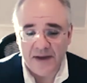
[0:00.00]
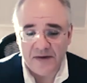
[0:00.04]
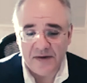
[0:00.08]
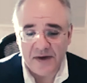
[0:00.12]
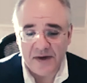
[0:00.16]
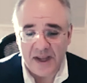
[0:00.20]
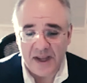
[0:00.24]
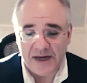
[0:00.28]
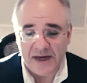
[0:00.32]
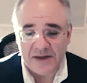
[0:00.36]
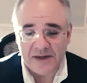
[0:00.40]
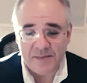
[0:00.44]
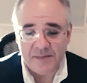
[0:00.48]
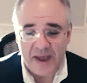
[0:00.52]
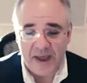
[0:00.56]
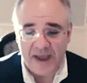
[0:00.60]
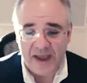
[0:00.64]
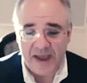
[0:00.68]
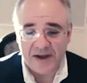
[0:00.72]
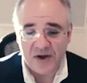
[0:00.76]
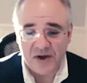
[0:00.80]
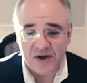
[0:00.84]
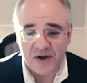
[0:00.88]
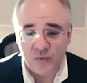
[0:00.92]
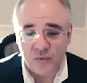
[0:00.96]
Any
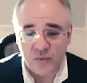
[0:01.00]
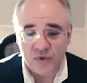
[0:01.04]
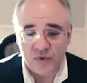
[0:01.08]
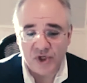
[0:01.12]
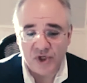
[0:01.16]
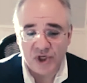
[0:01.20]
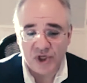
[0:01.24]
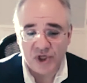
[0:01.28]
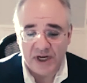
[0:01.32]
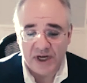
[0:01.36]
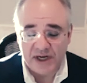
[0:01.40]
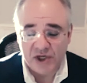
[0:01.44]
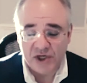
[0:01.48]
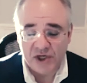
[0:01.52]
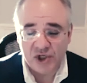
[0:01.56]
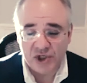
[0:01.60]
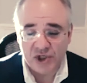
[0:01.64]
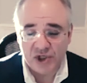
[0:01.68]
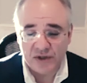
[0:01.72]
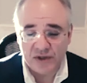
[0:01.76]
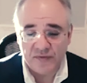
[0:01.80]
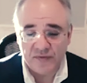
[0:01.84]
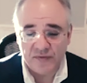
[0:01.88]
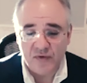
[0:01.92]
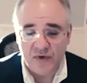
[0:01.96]
bank
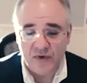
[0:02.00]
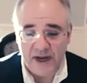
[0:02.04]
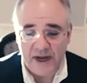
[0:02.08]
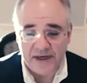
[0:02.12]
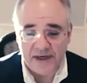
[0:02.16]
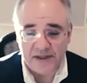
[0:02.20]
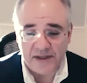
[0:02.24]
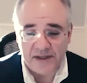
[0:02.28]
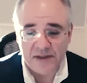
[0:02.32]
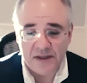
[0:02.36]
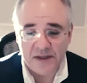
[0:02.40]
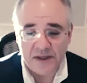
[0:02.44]
origination of credit